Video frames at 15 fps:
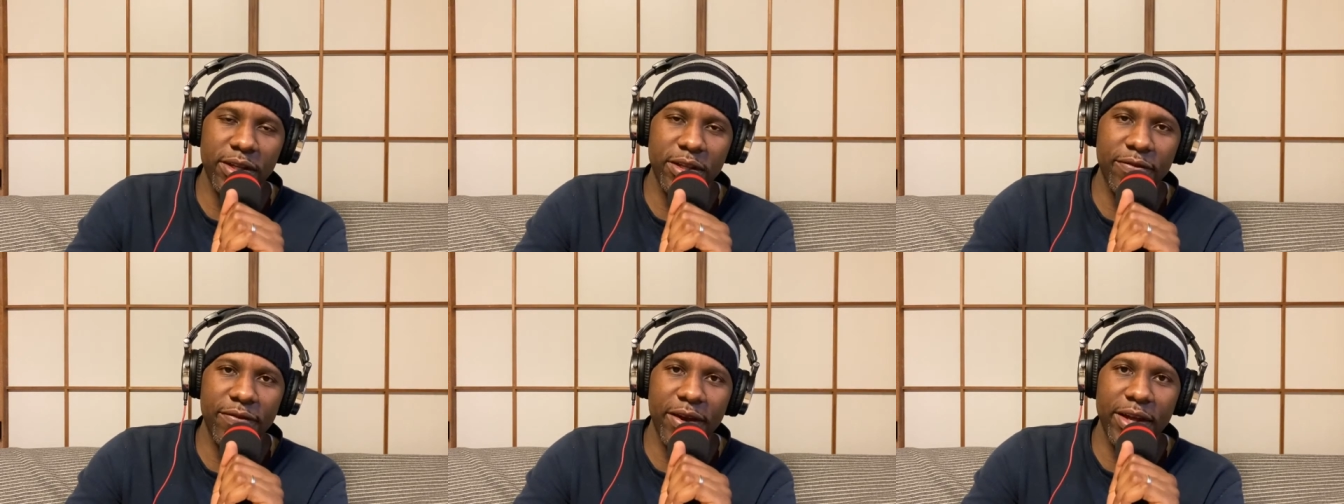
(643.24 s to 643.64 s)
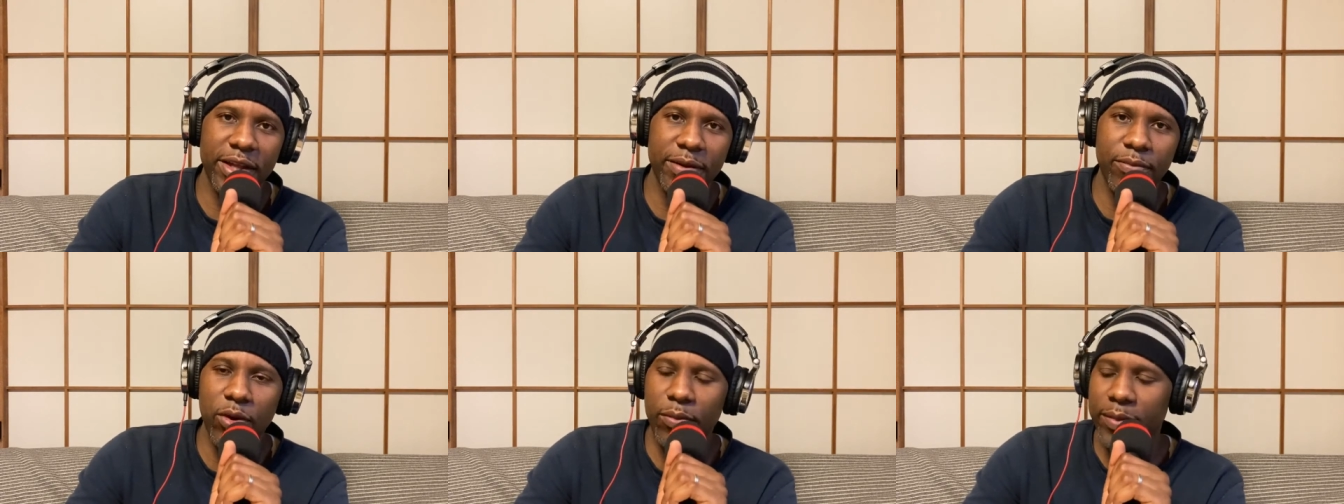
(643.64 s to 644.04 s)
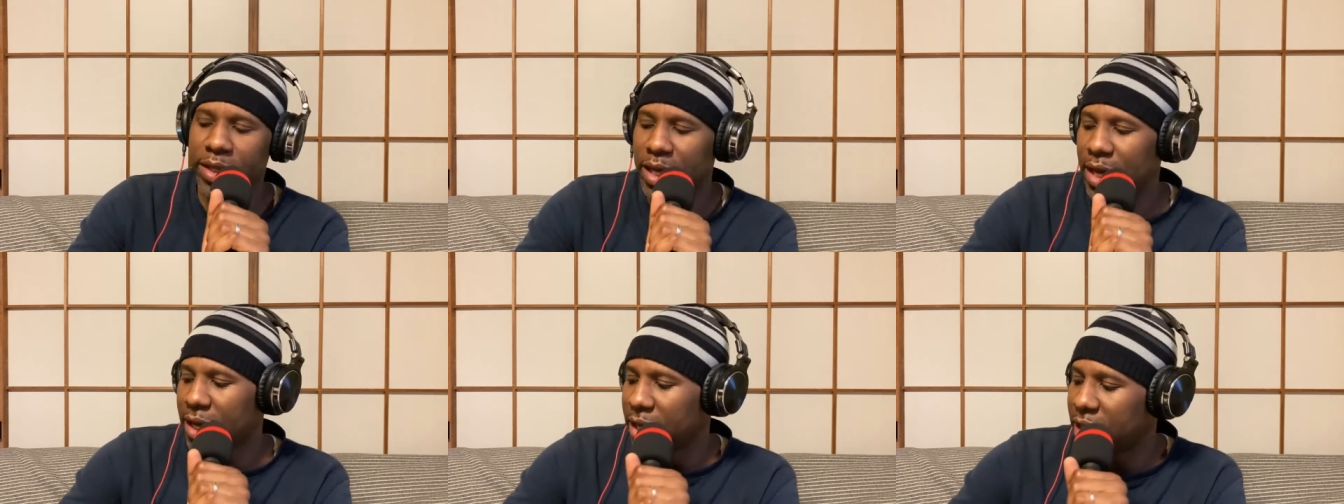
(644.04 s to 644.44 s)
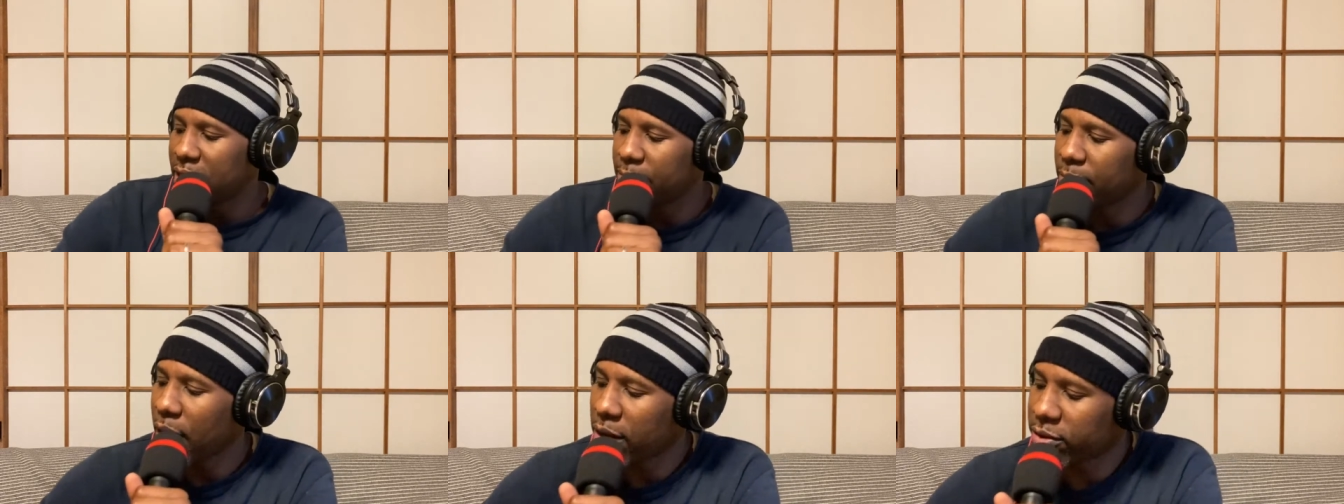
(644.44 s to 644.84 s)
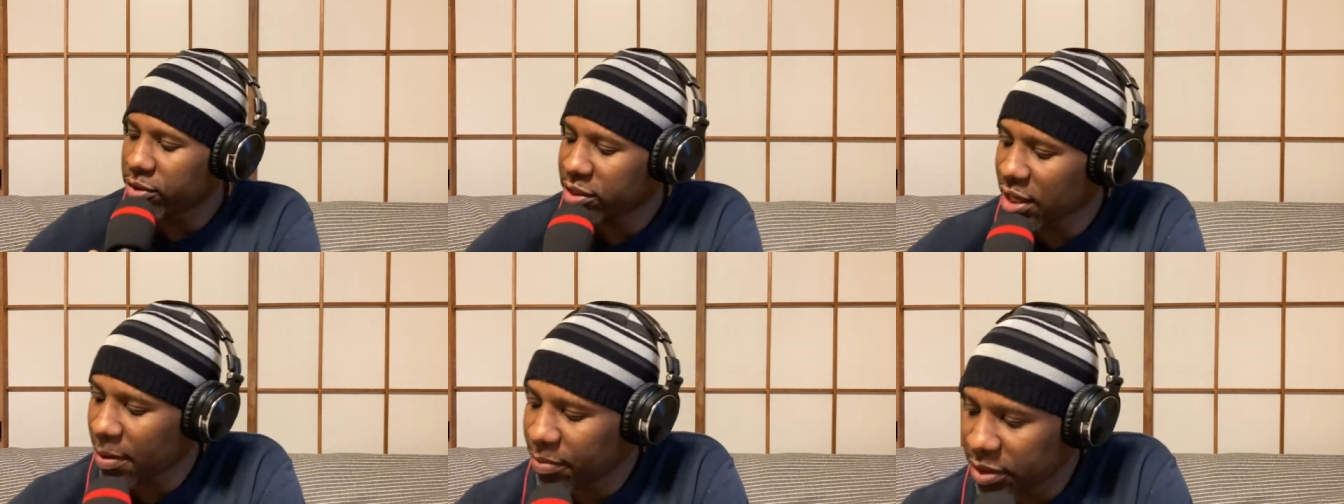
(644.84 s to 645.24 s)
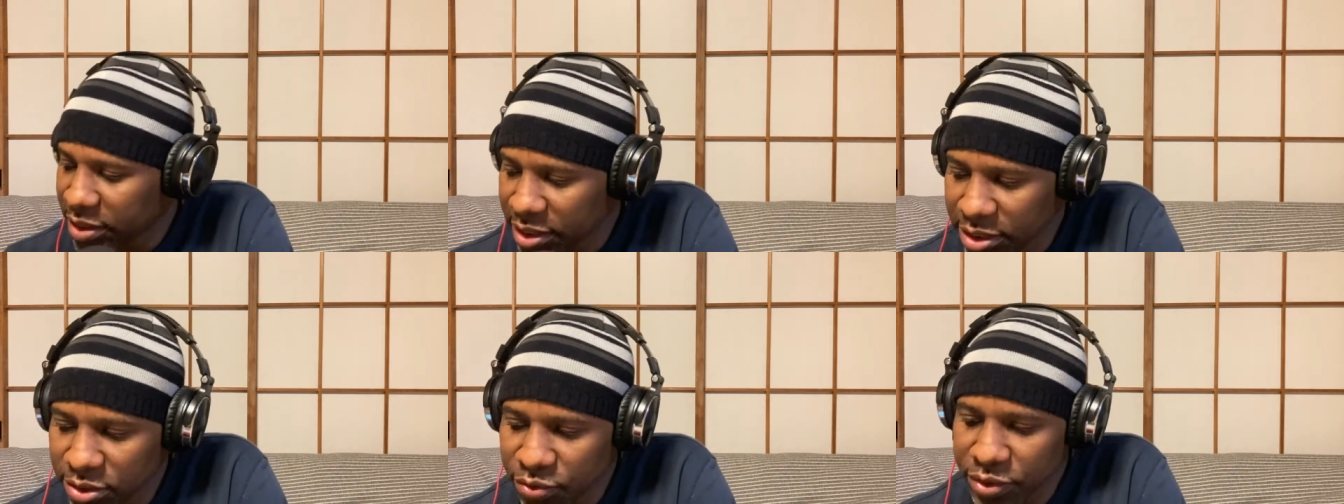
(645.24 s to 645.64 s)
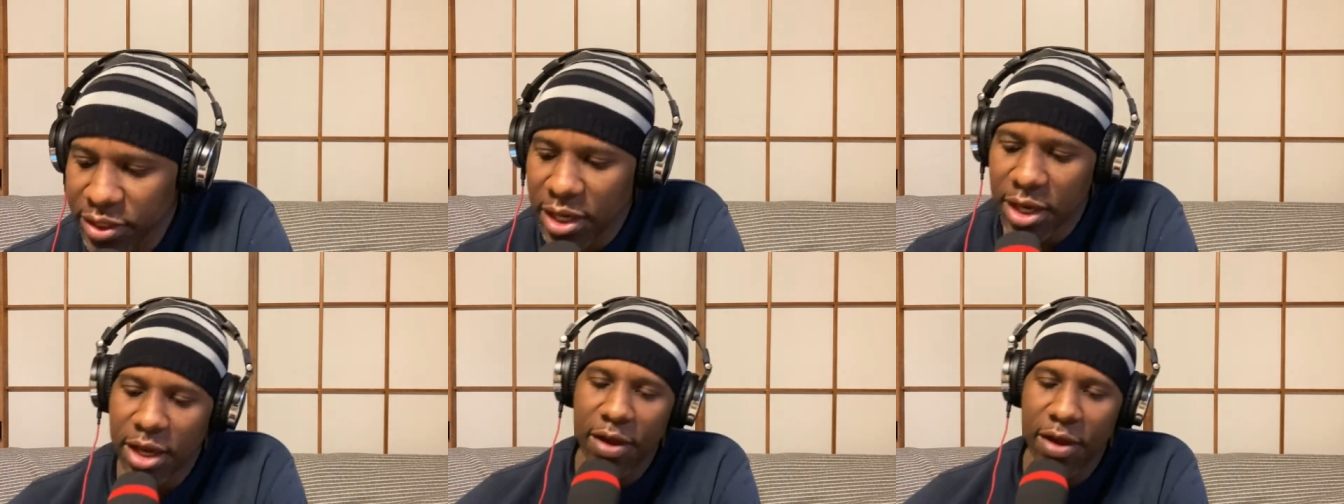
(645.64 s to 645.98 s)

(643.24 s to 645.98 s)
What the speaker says: defining moment in modern Japanese history.